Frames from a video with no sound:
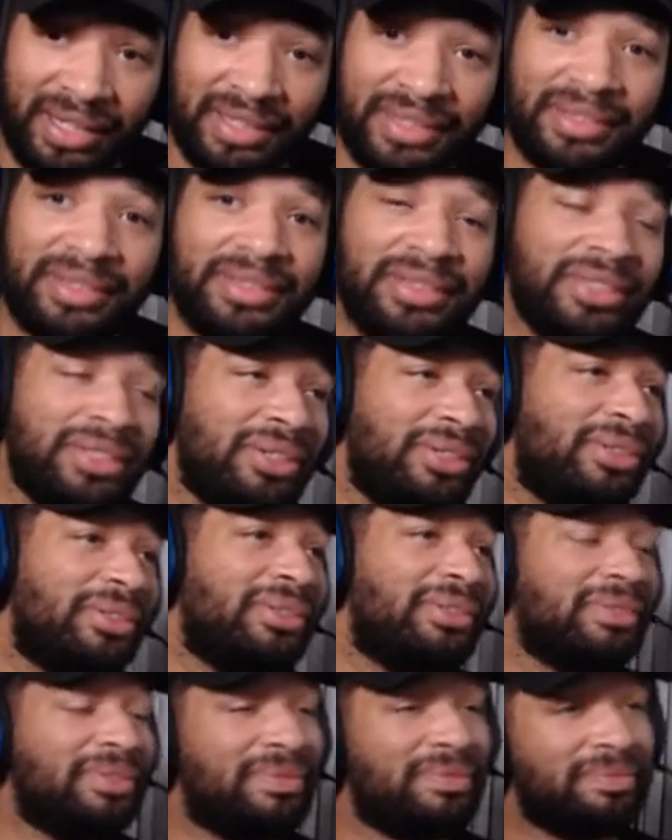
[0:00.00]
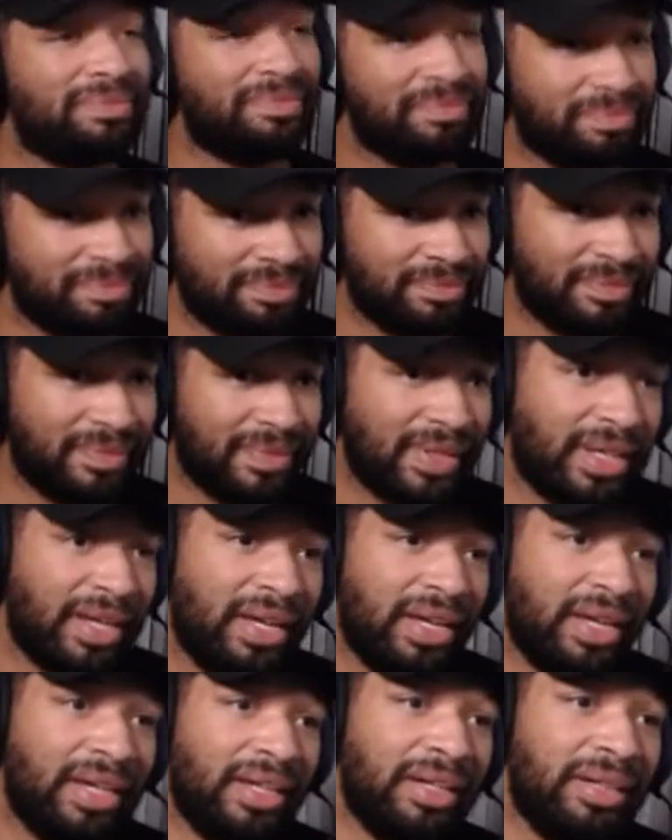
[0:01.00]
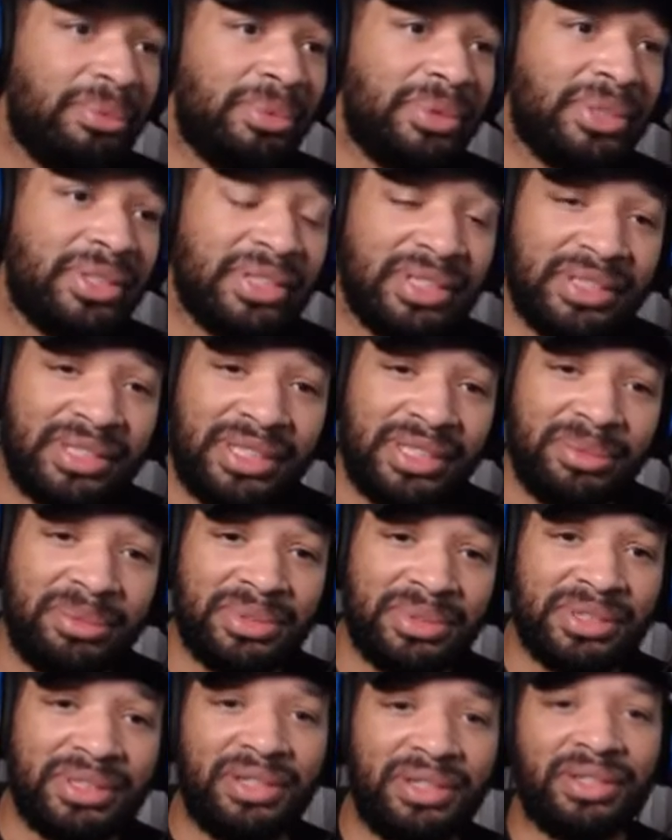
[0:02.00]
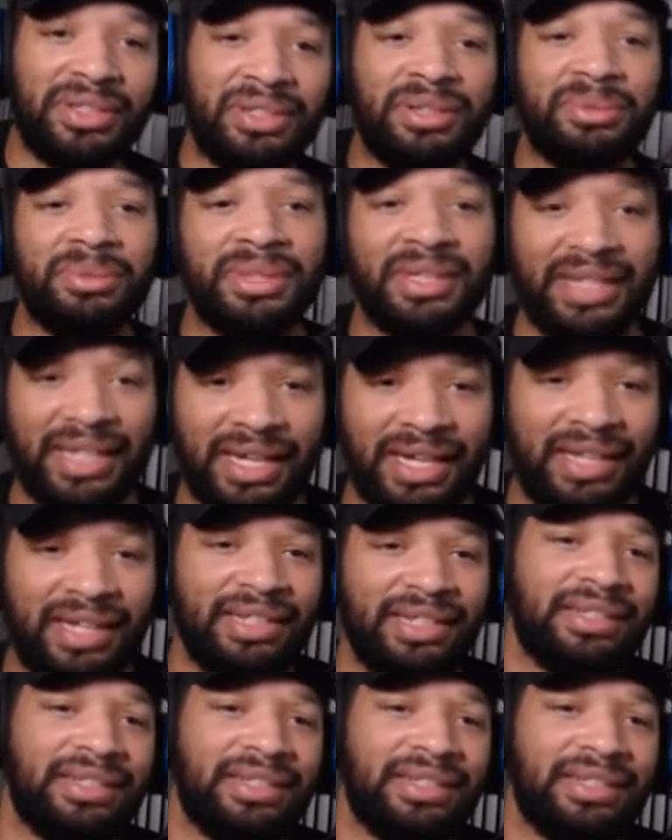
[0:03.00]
So we're gonna see what's going on with that.